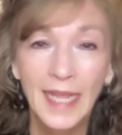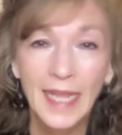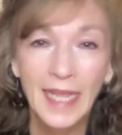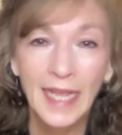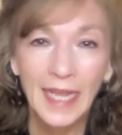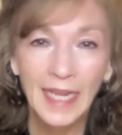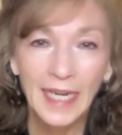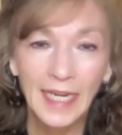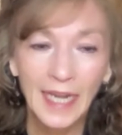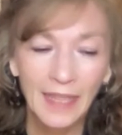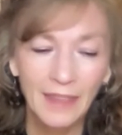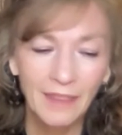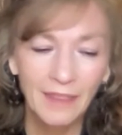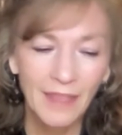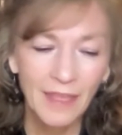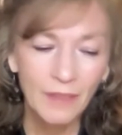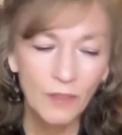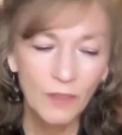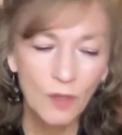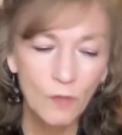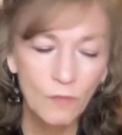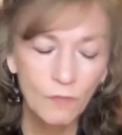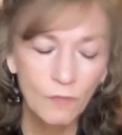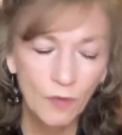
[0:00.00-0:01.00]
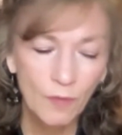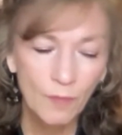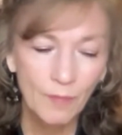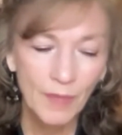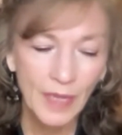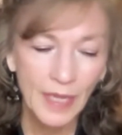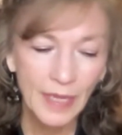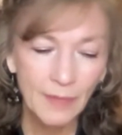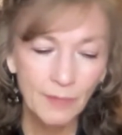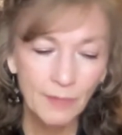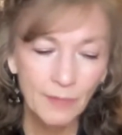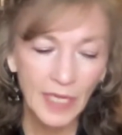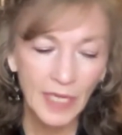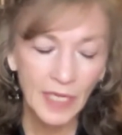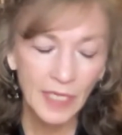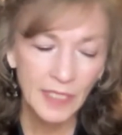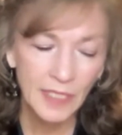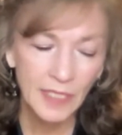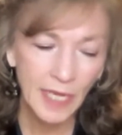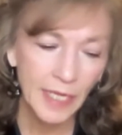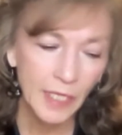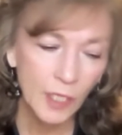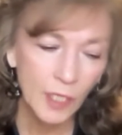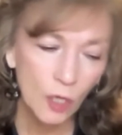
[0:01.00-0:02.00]
And I think, though, for me,
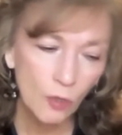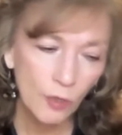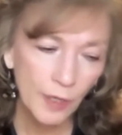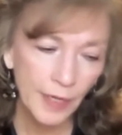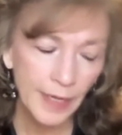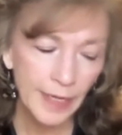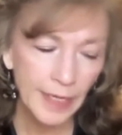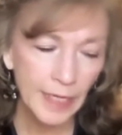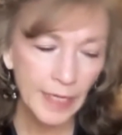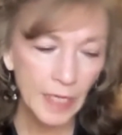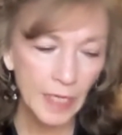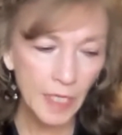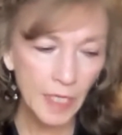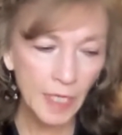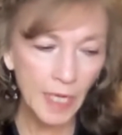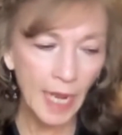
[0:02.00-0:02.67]
because I had already